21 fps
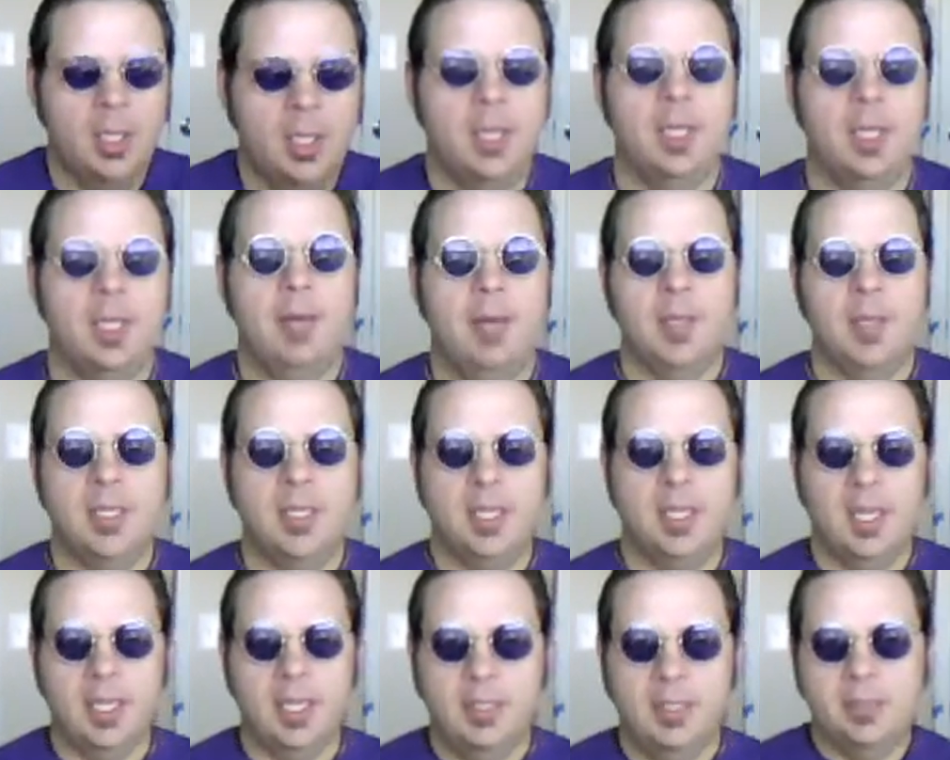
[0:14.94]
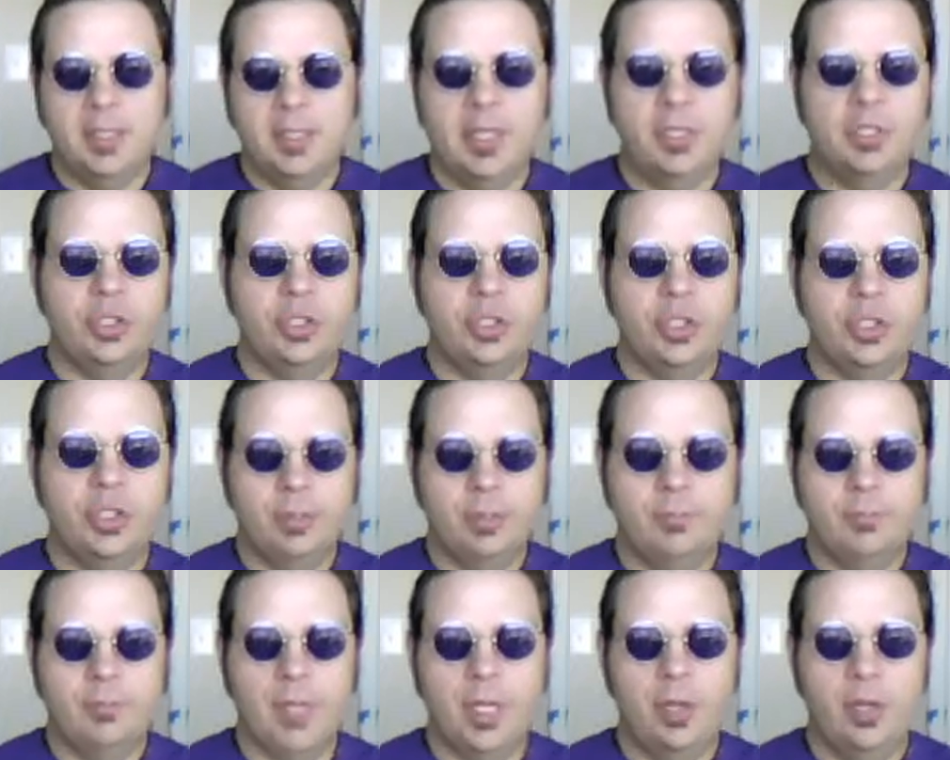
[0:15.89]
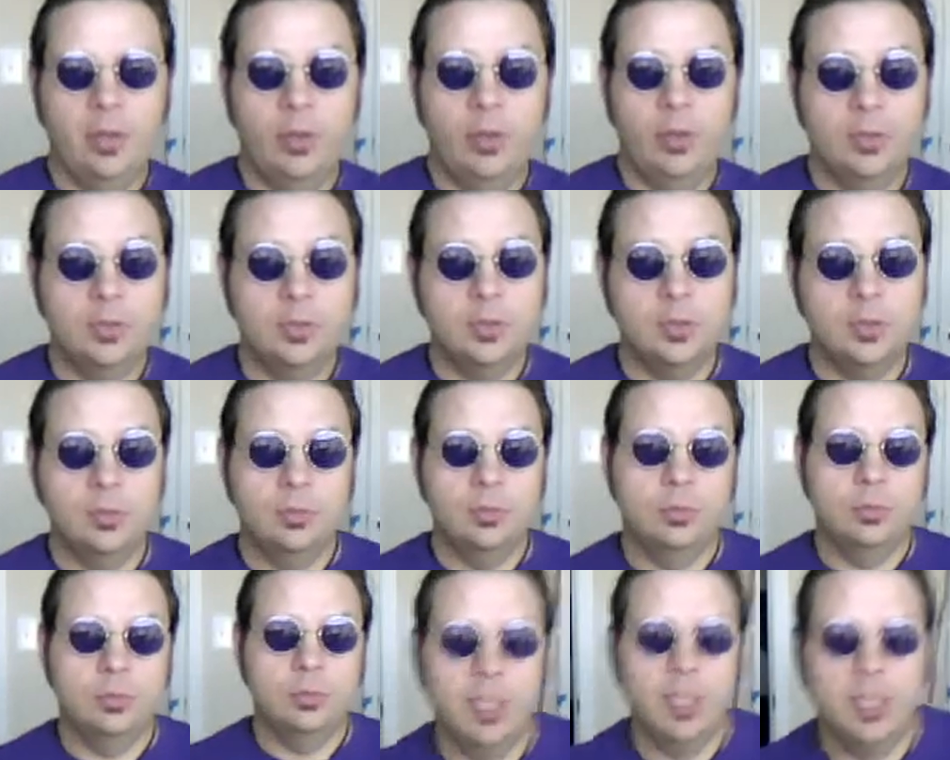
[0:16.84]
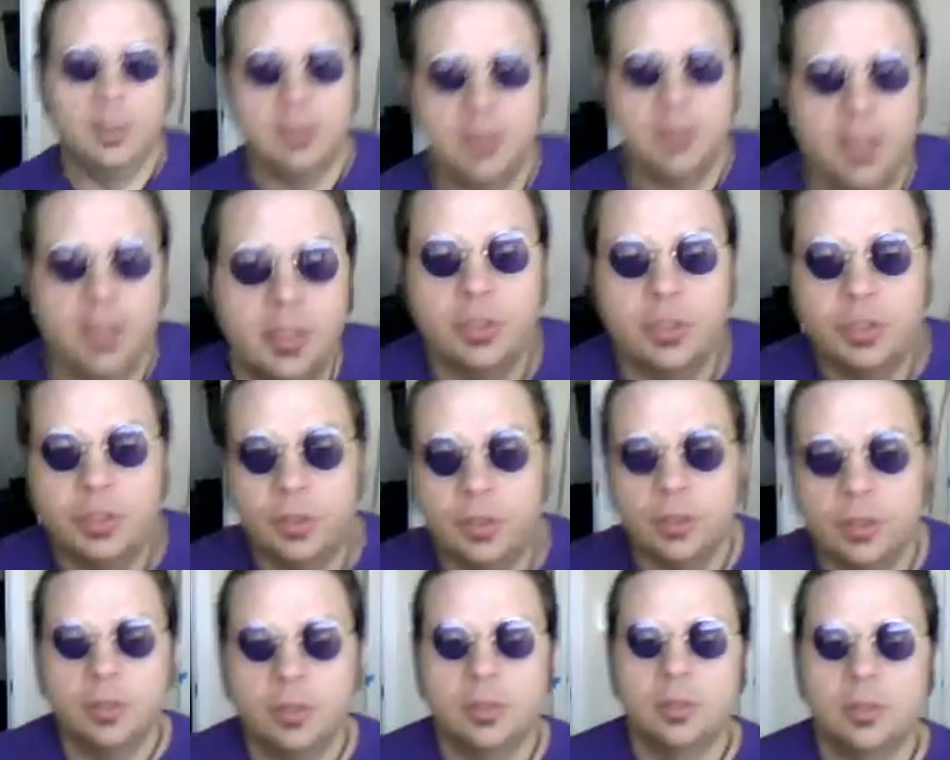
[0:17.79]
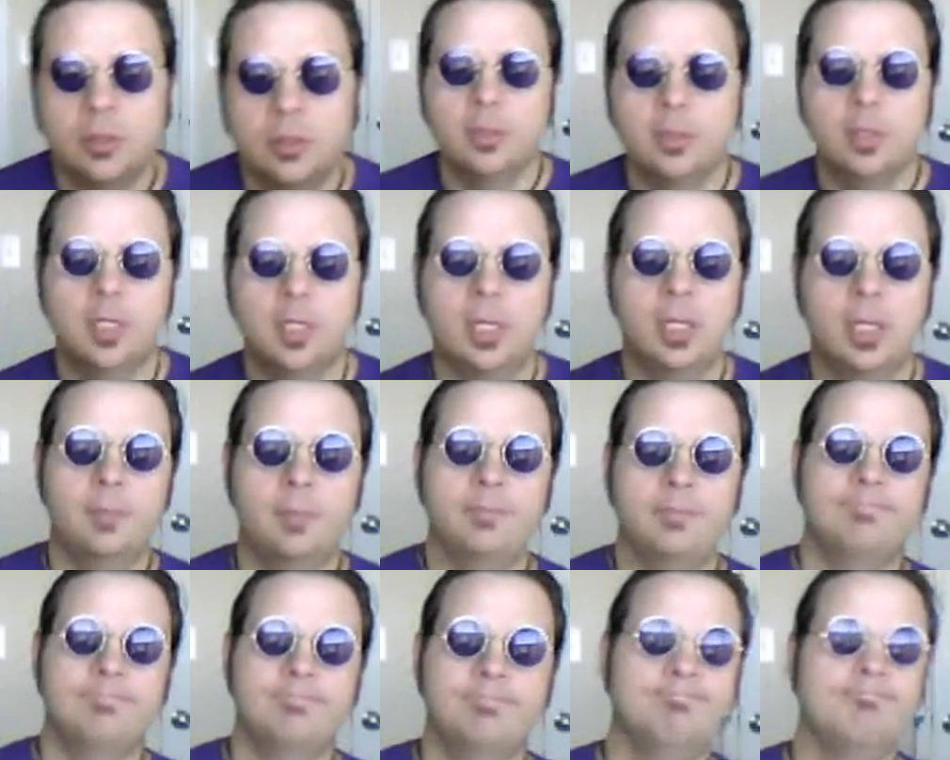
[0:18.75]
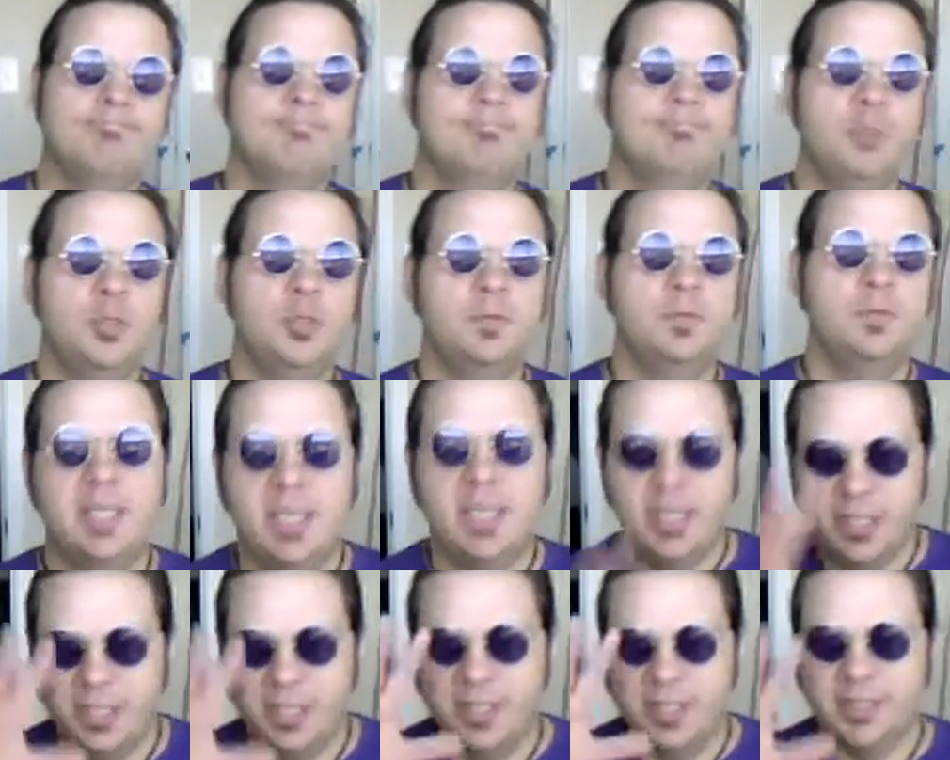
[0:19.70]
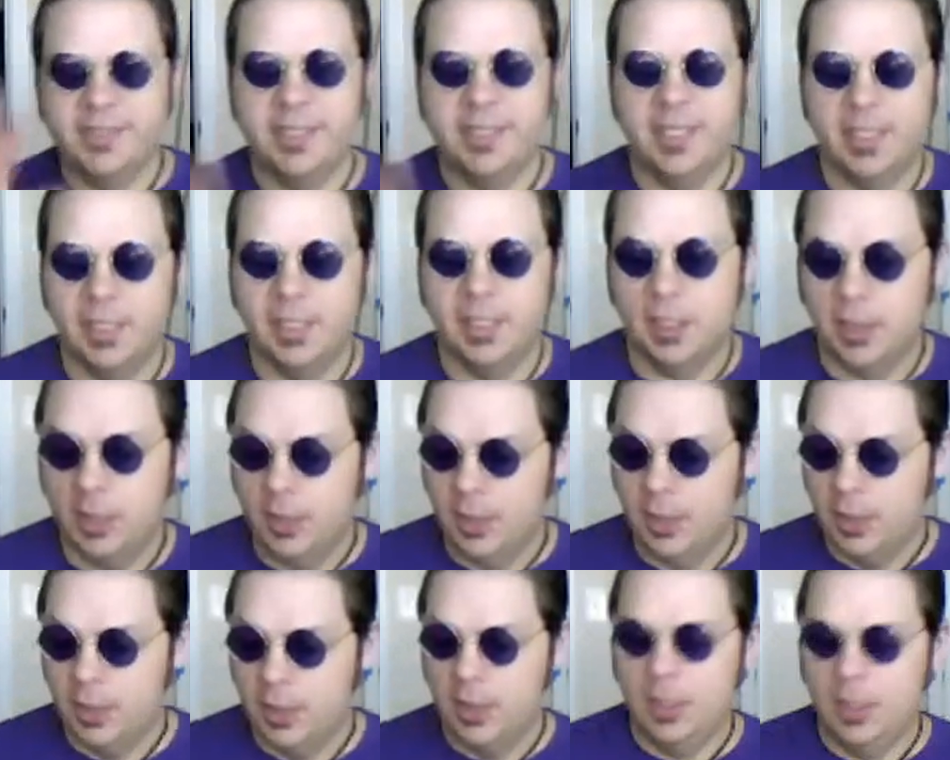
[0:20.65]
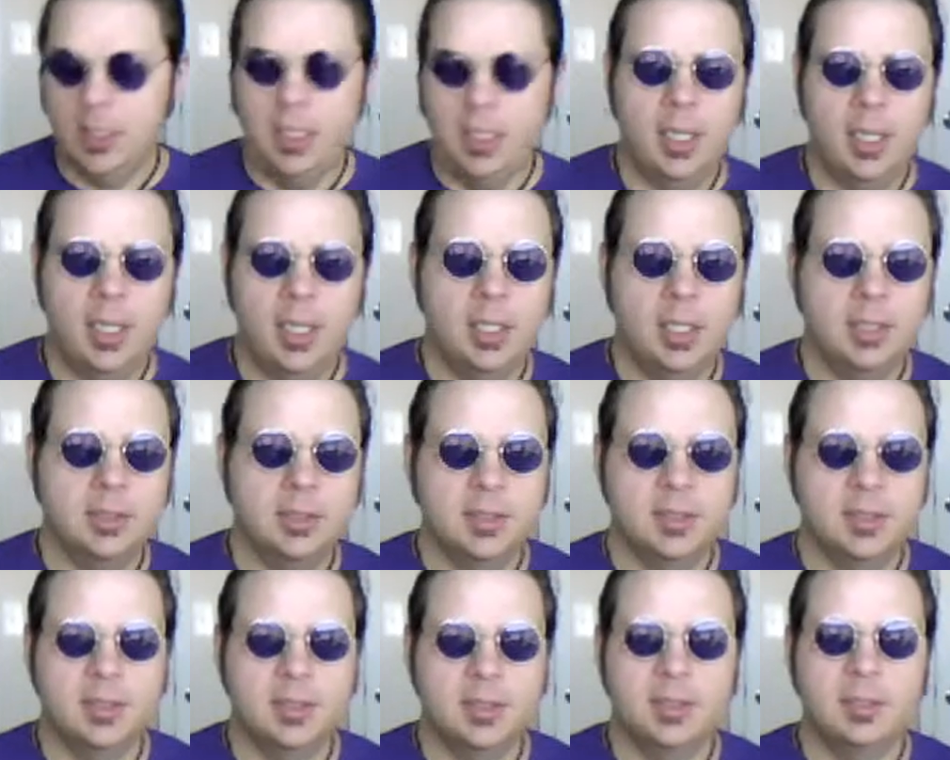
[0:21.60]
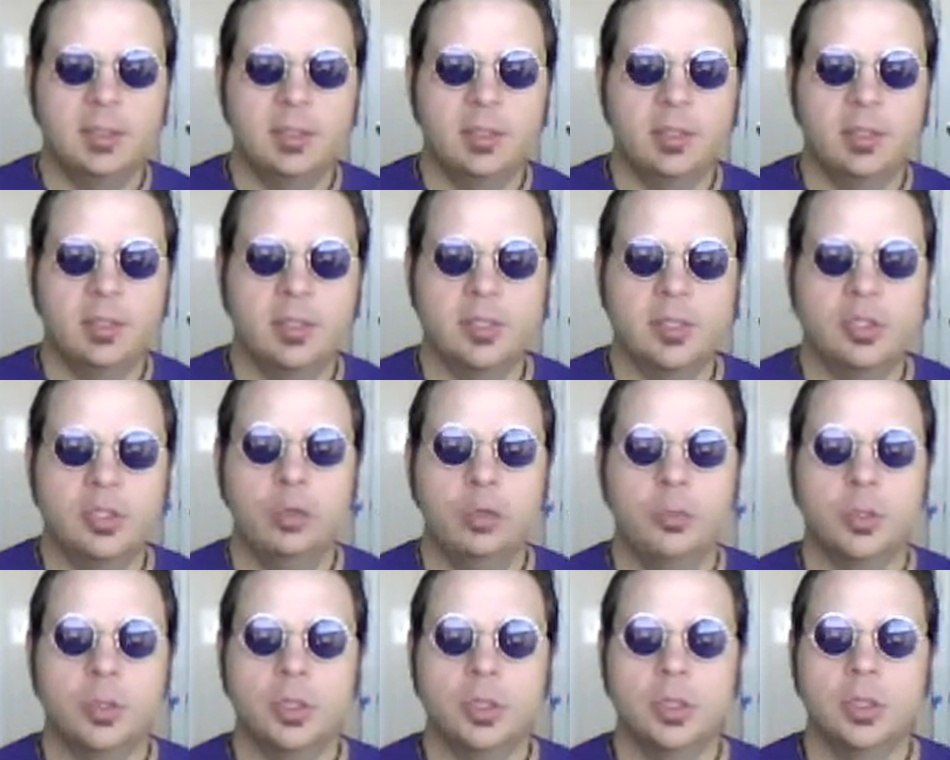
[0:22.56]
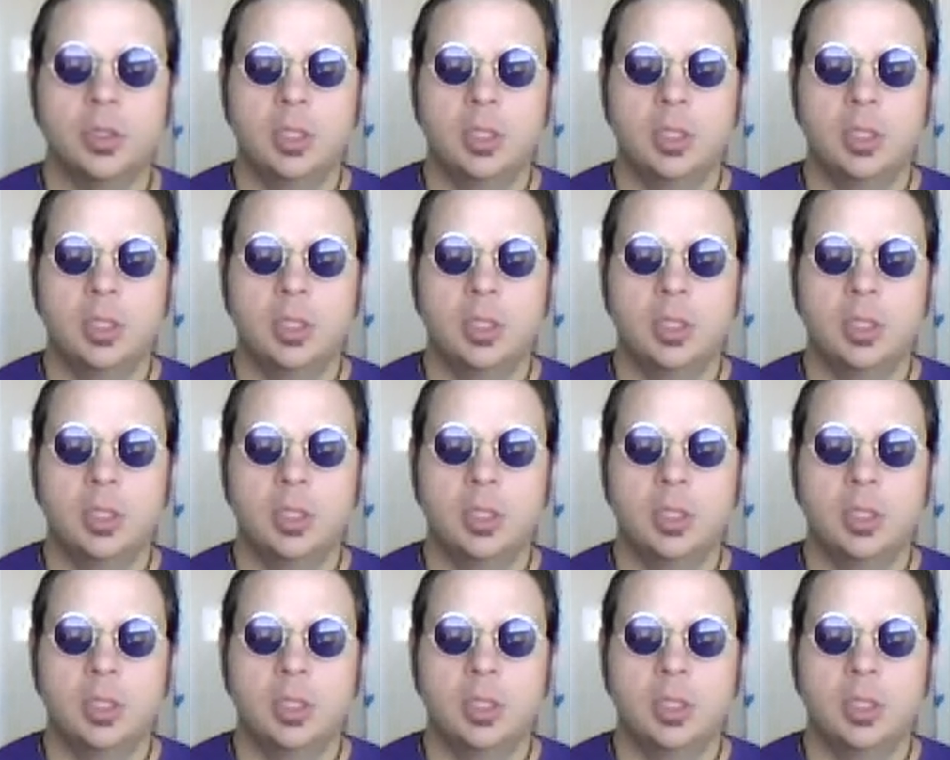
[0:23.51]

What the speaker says: Got my K-State shirt, my old school K-State shirt. You'll find out here in a second. And since it's the start of October,